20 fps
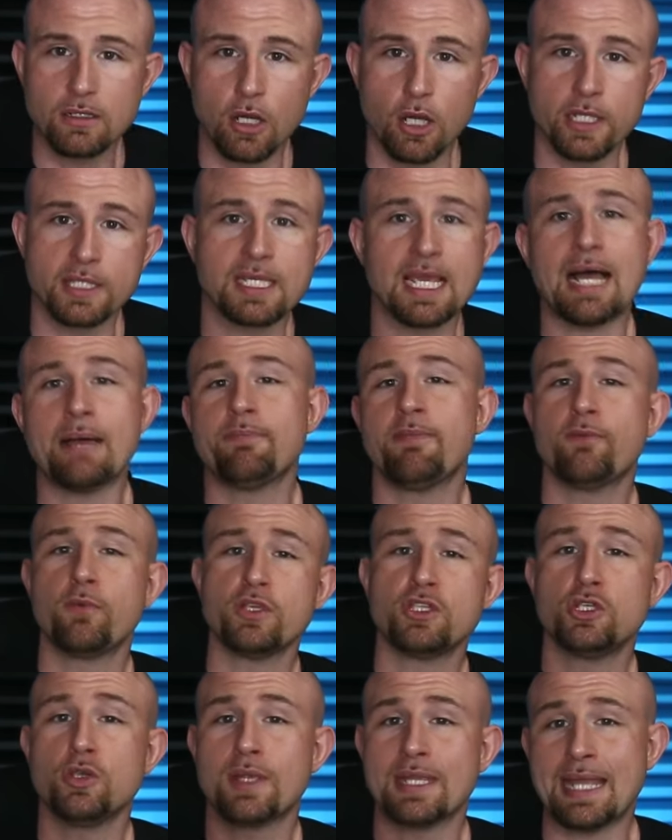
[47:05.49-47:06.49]
on top of
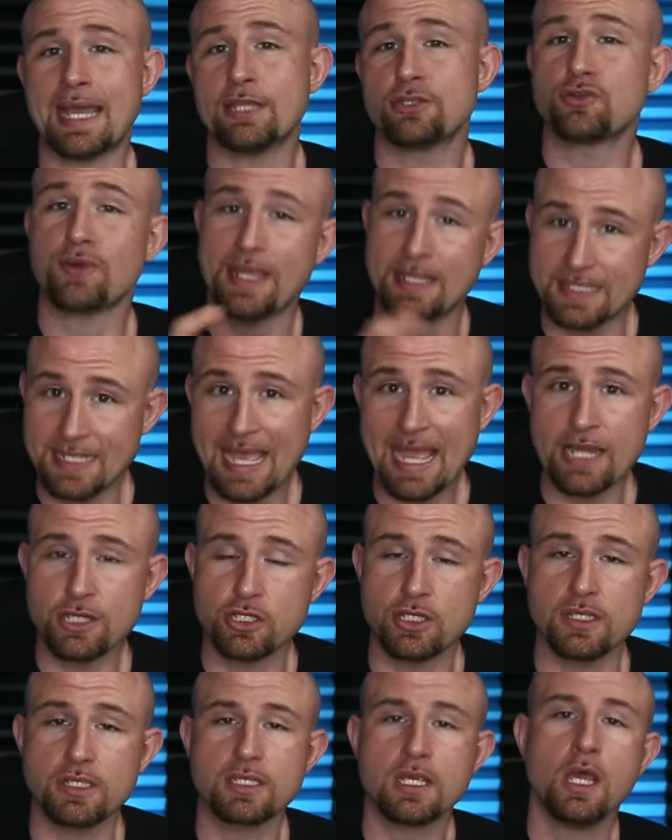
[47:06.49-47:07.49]
which you can add
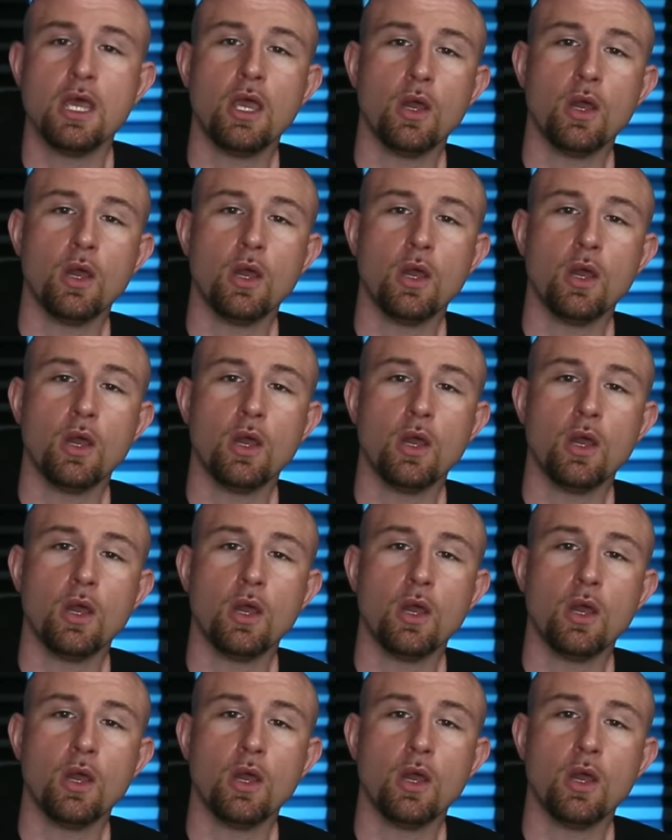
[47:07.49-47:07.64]
transactions,